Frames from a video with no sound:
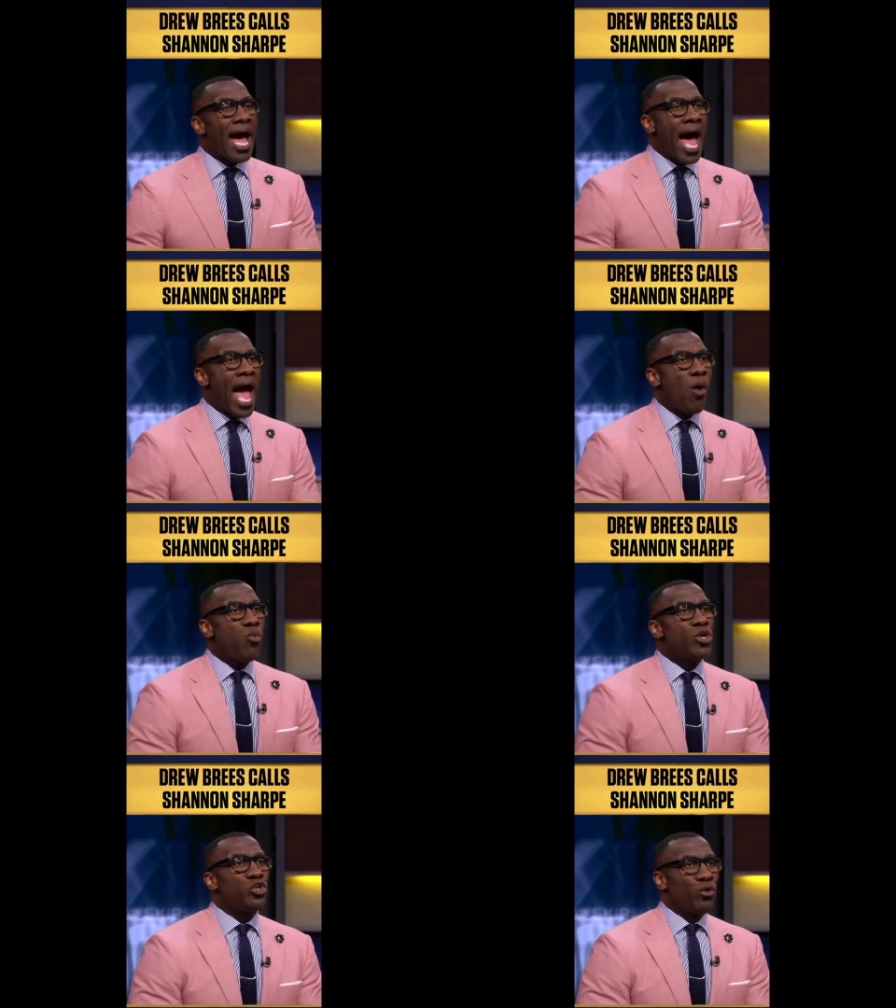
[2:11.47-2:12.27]
How
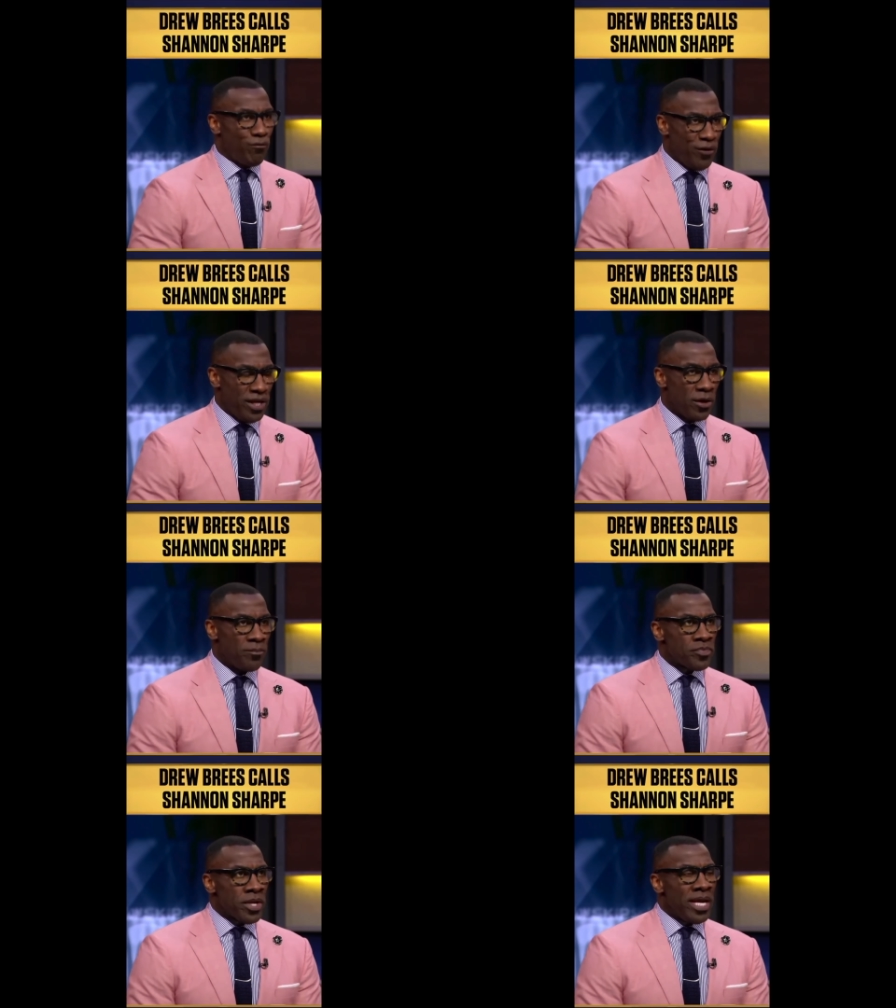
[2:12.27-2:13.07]
would you feel?
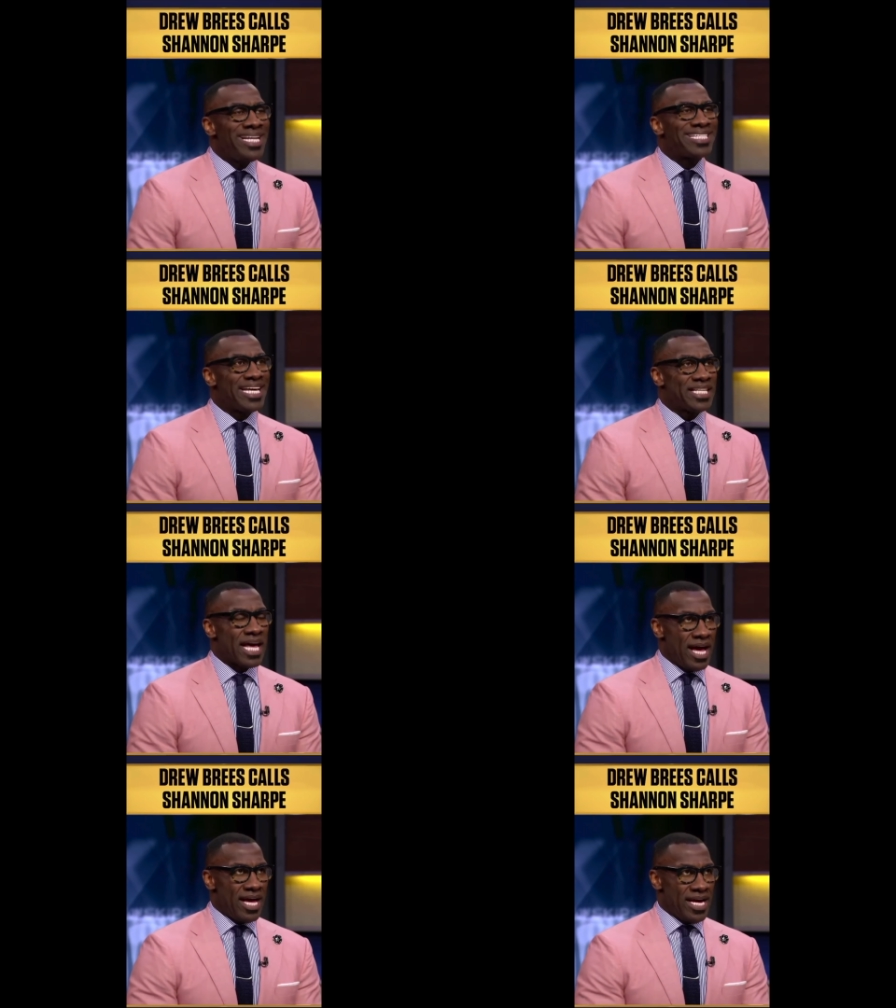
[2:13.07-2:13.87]
And he said,
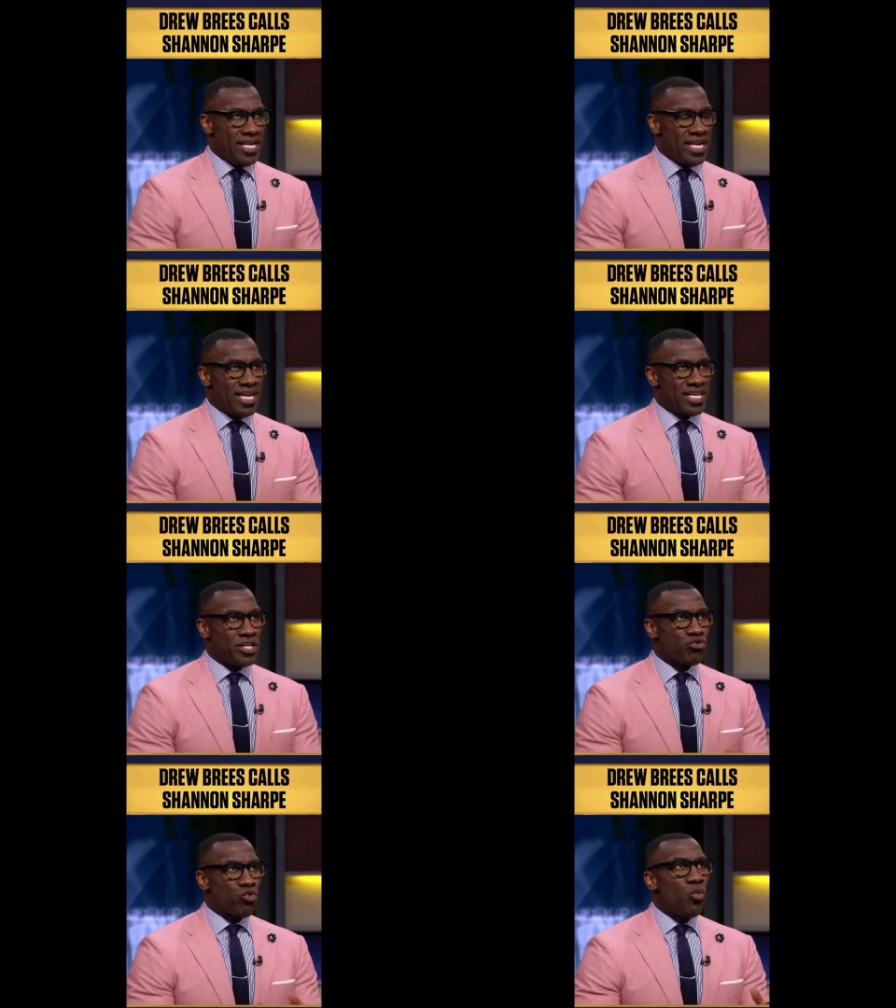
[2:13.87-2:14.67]
and I
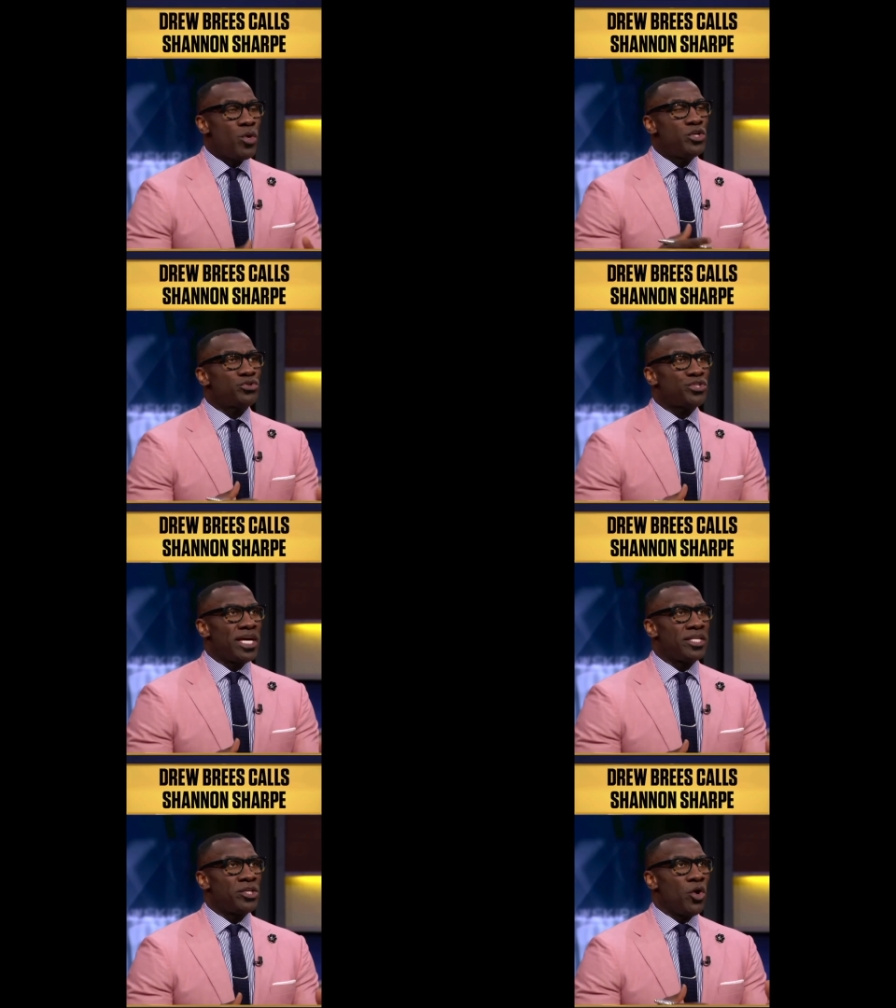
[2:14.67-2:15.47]
said, Drew, when you said,